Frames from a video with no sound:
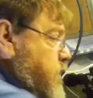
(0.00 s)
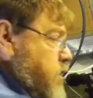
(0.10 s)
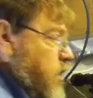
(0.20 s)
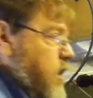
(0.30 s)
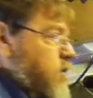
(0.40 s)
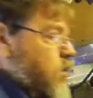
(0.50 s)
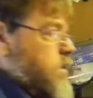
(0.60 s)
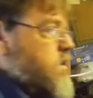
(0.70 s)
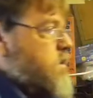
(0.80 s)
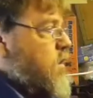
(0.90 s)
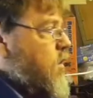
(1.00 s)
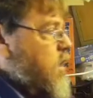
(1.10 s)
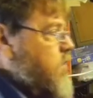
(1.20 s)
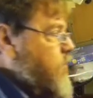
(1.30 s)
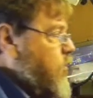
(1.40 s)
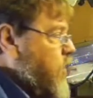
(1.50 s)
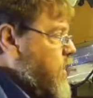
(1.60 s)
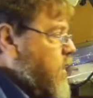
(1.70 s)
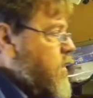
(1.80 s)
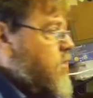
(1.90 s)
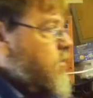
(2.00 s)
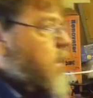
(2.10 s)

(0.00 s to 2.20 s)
So I was looking for what that could